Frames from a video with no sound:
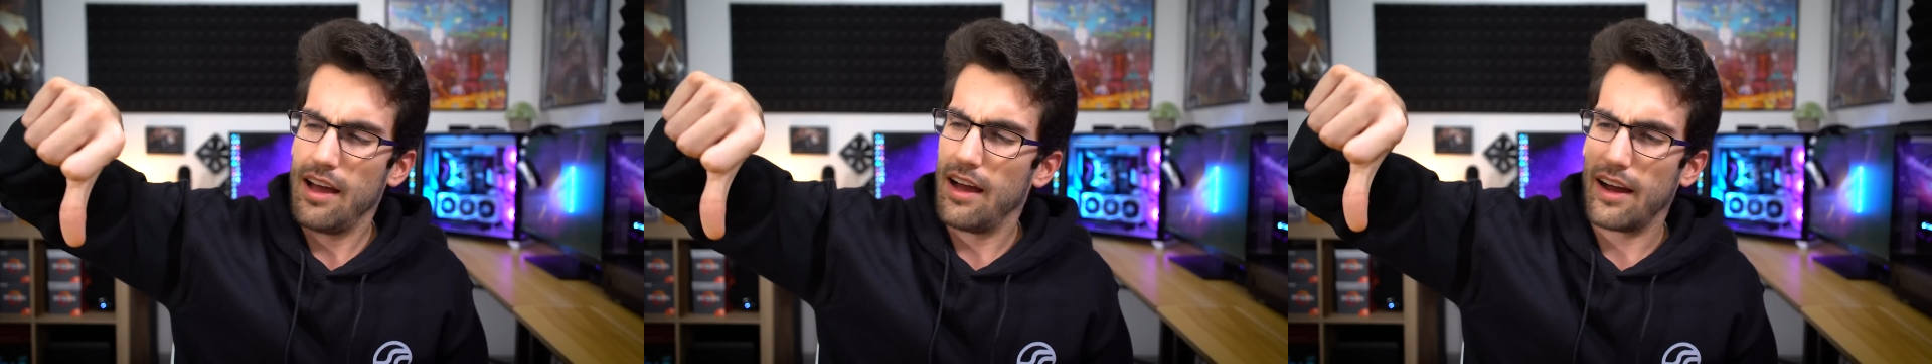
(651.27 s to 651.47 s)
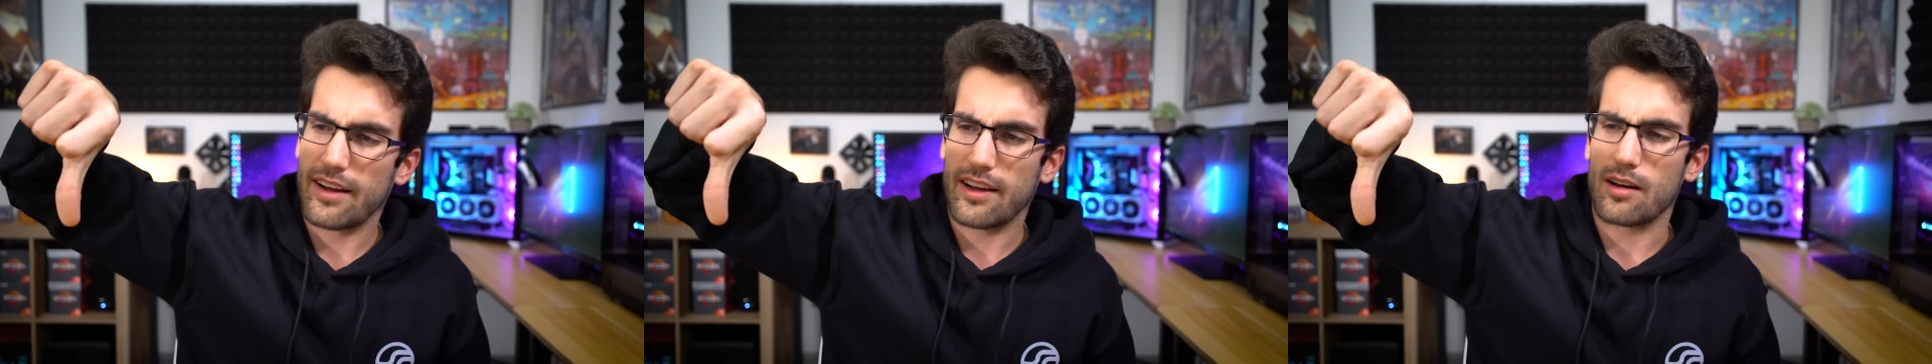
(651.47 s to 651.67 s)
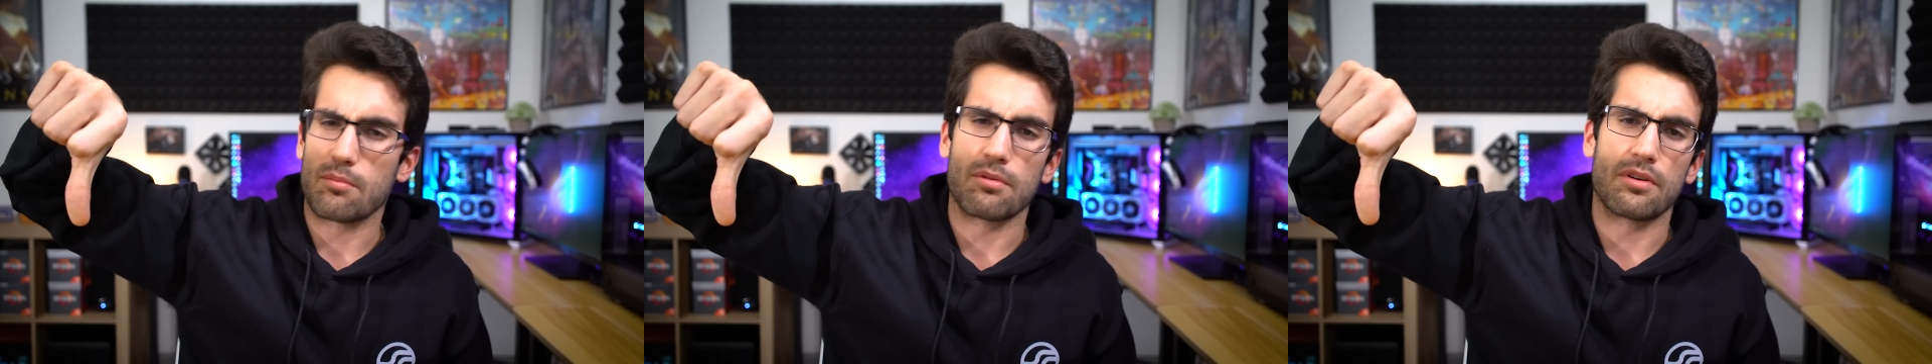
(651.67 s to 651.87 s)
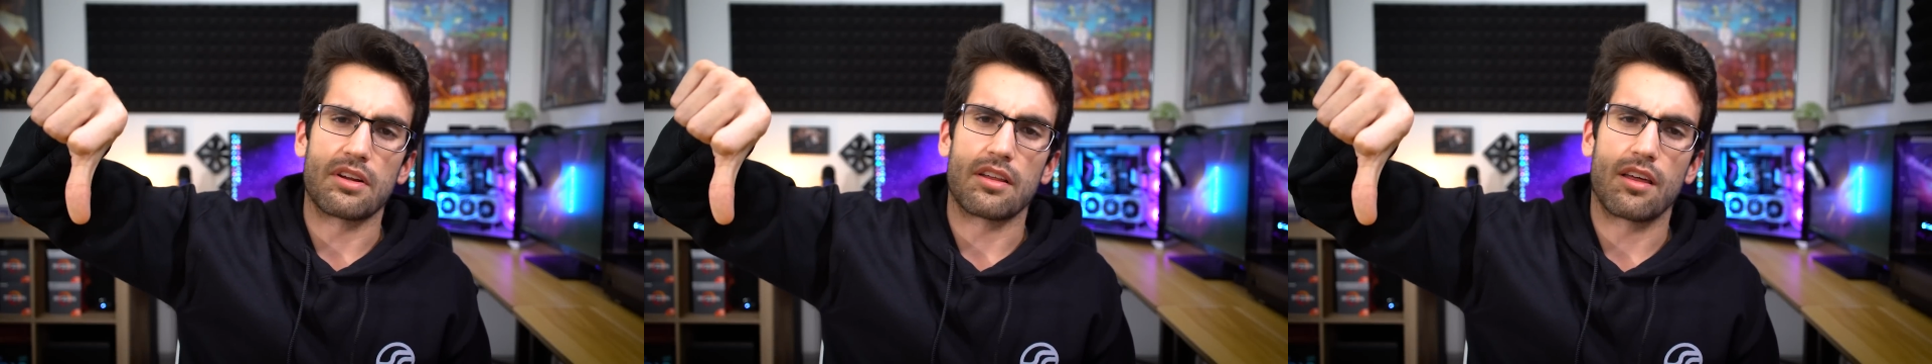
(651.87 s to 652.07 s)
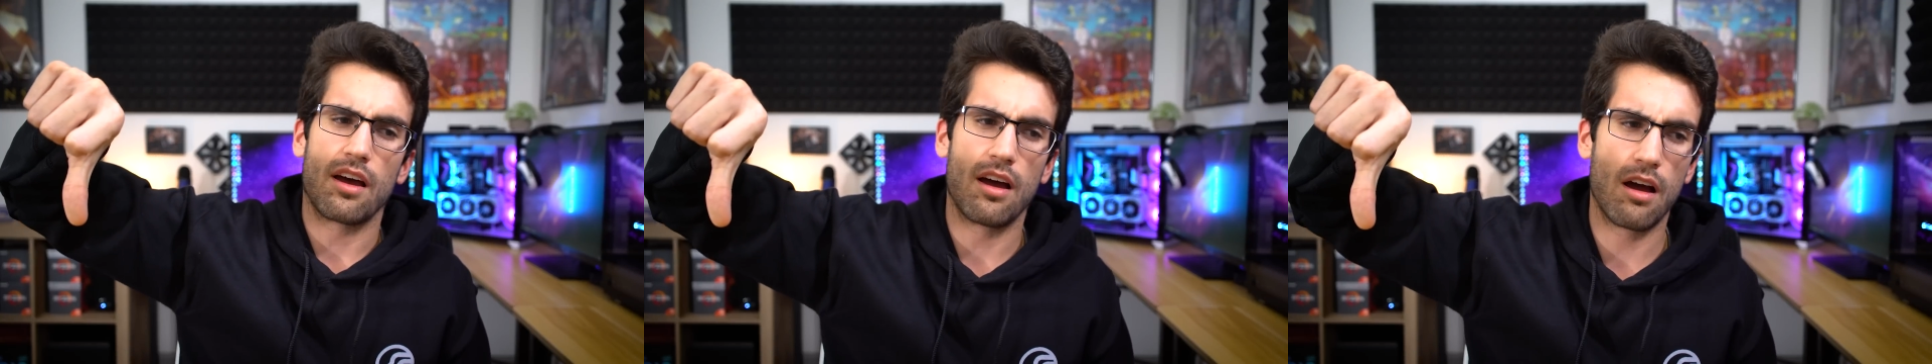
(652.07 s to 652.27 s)
I gotta
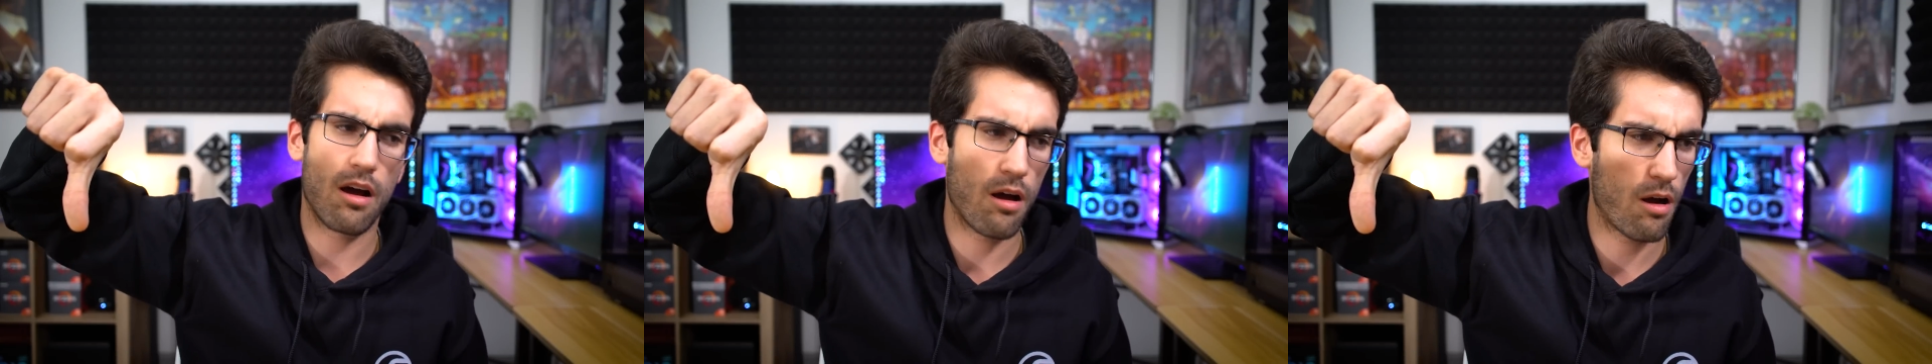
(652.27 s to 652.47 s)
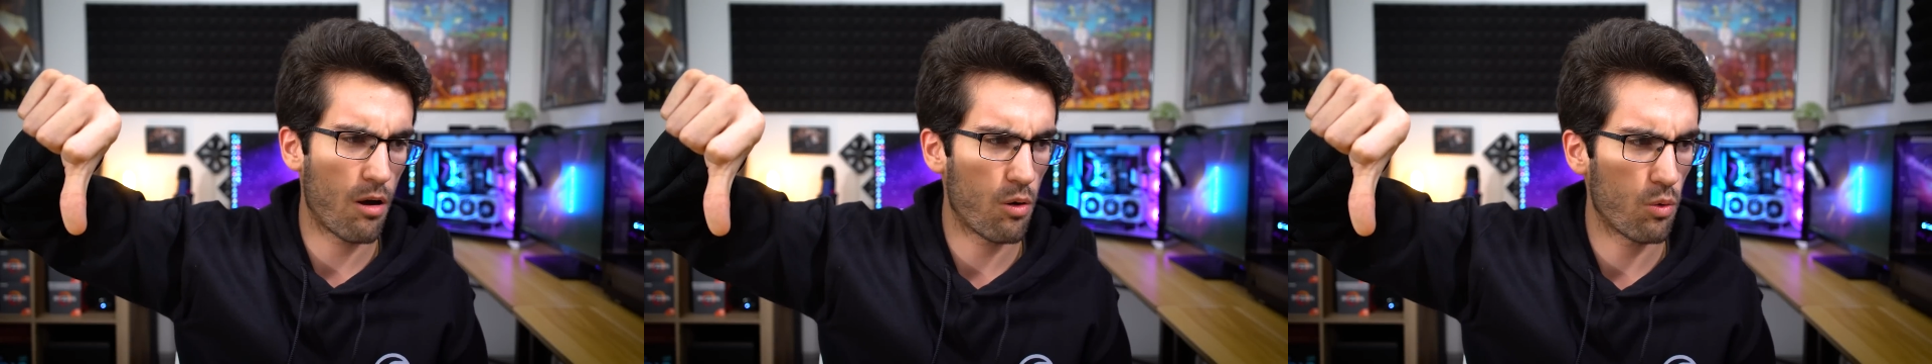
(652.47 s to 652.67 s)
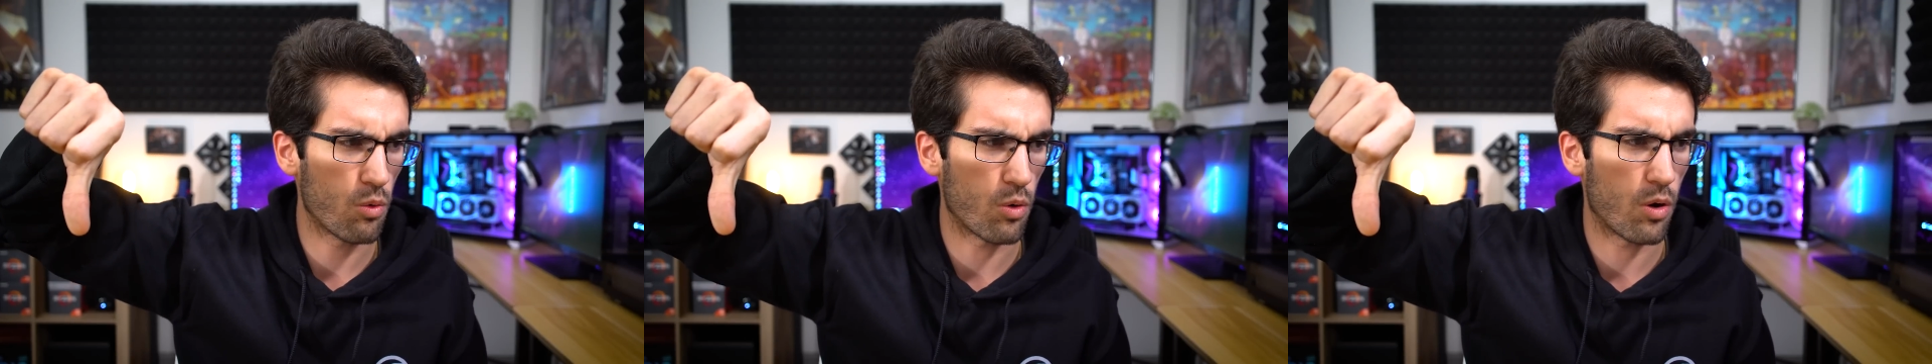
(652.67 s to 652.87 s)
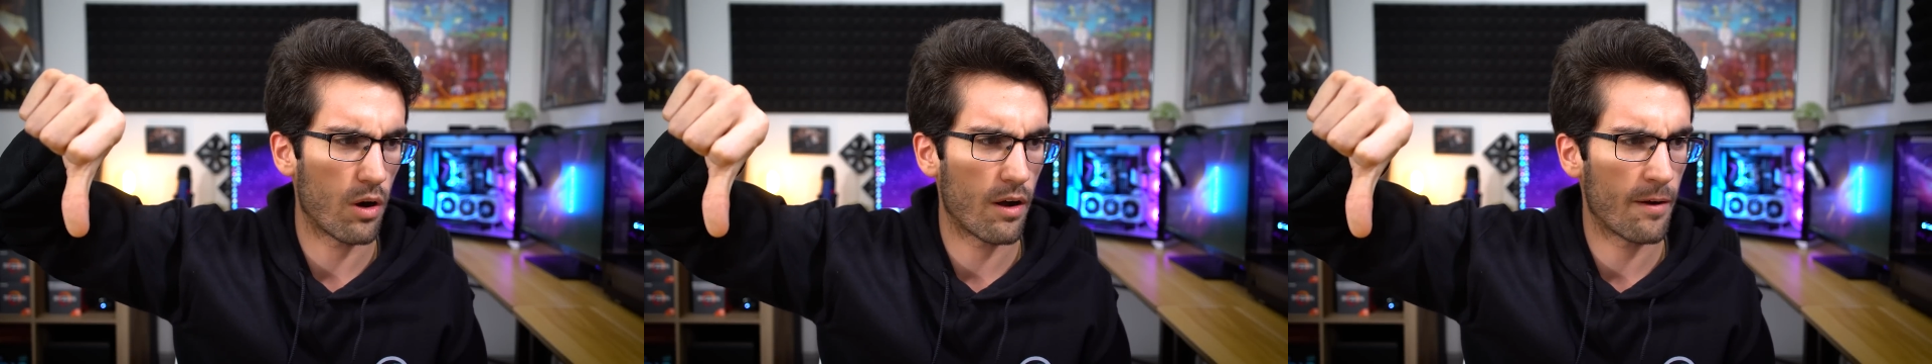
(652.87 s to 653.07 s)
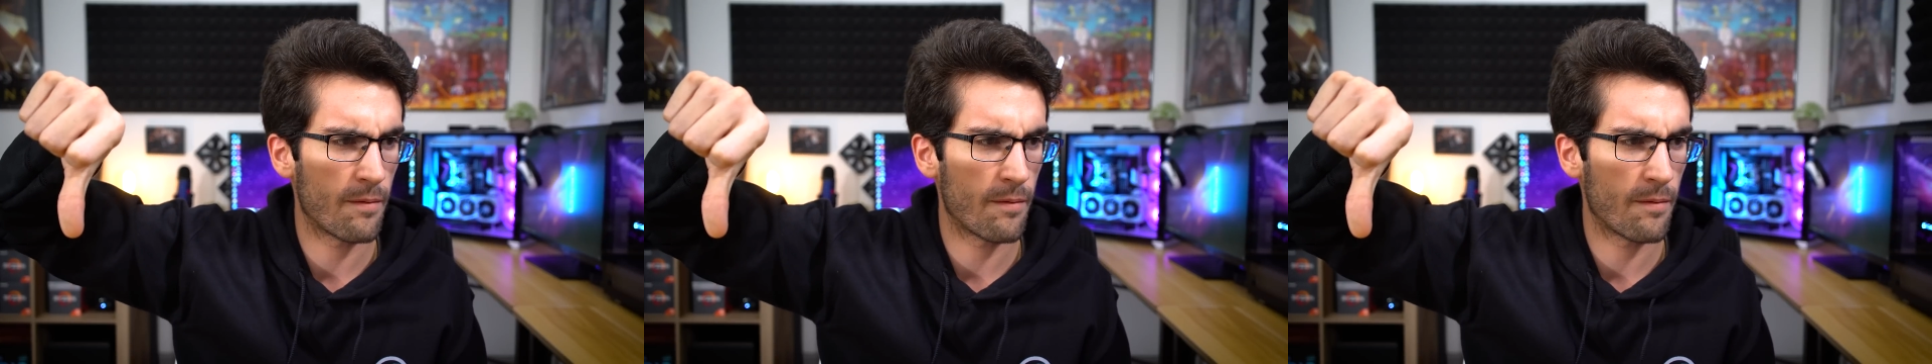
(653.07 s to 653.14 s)
breathe. Ooh,